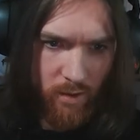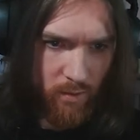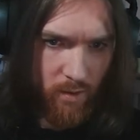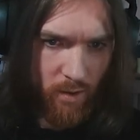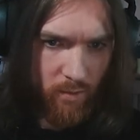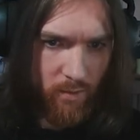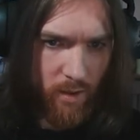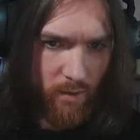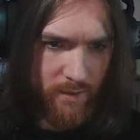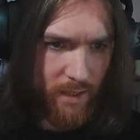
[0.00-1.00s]
No, no, no.
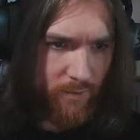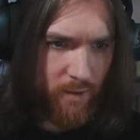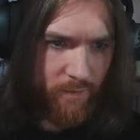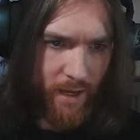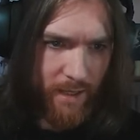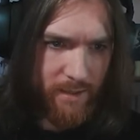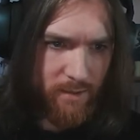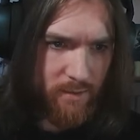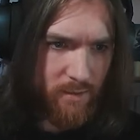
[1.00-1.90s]
No, let's get rid of that.